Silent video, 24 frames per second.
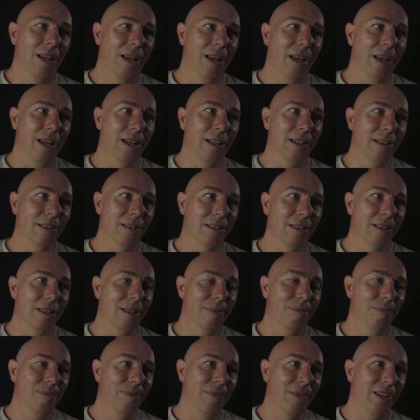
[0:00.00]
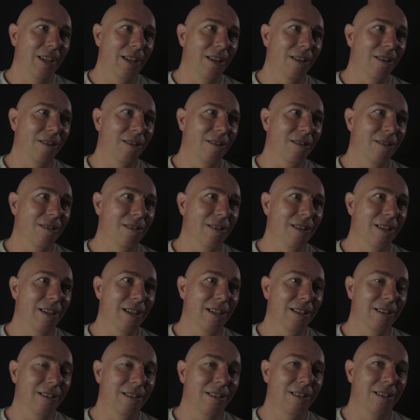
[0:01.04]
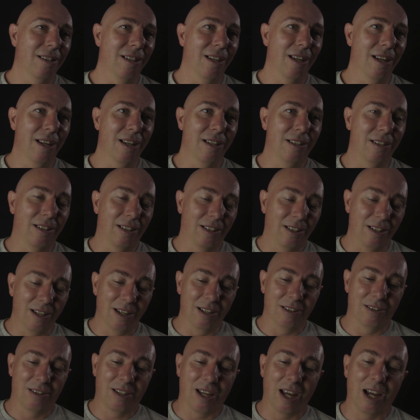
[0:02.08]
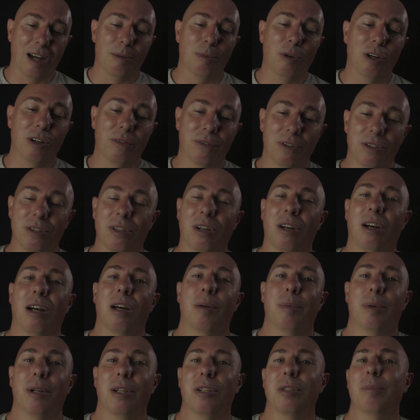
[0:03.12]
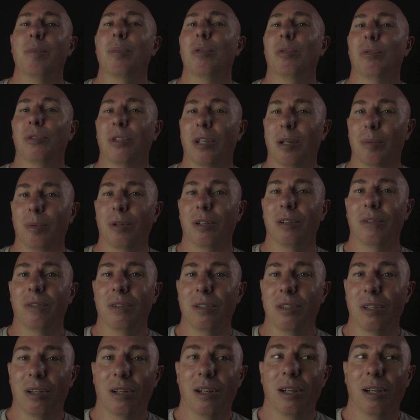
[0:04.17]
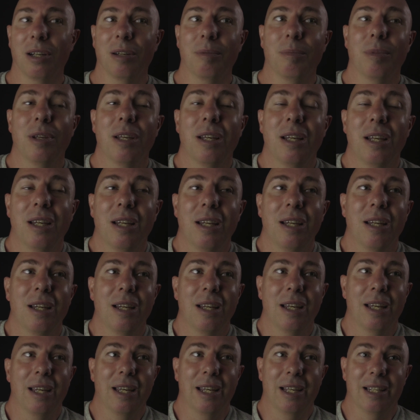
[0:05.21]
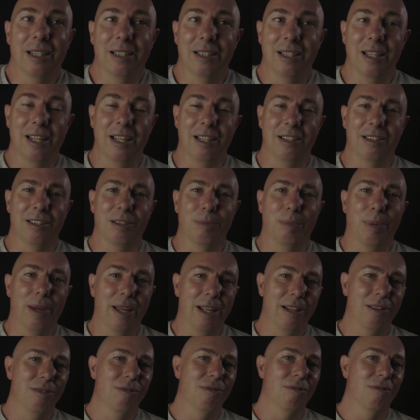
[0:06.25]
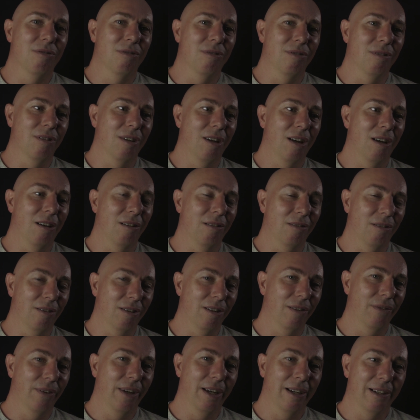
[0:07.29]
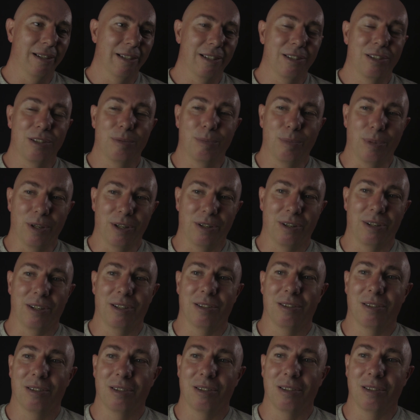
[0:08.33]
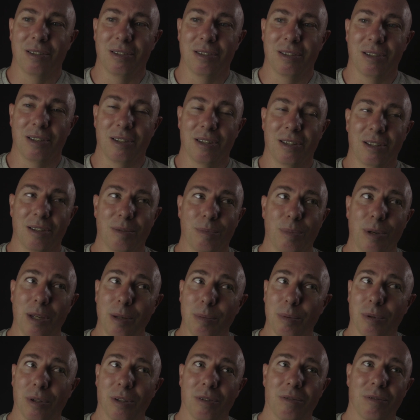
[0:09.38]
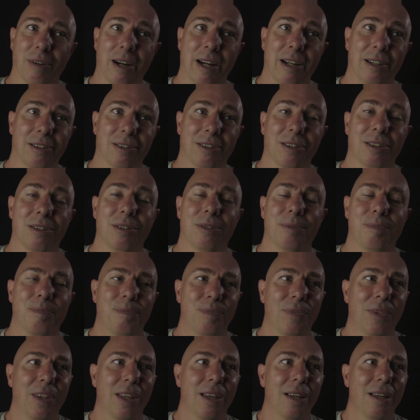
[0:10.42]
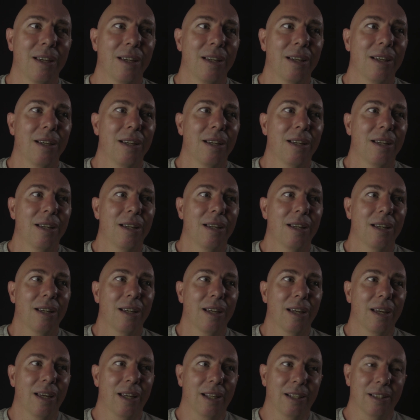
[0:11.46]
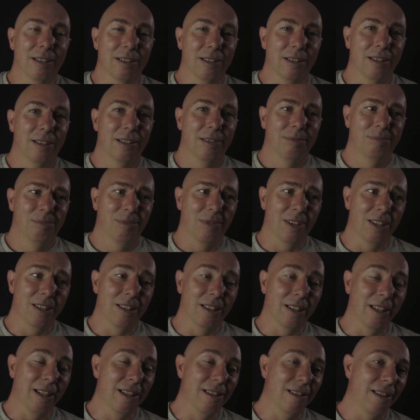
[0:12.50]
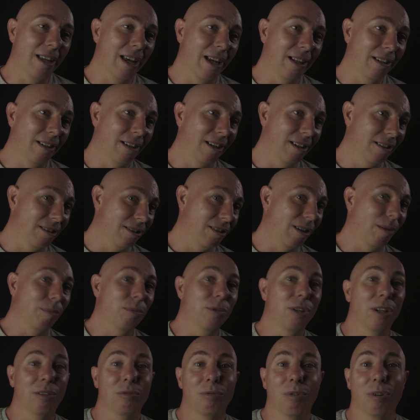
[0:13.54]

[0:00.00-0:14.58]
And, it's come over time, and it's built up over time. And it depends on a lot of our experiences and the people around us. And this leads down a subject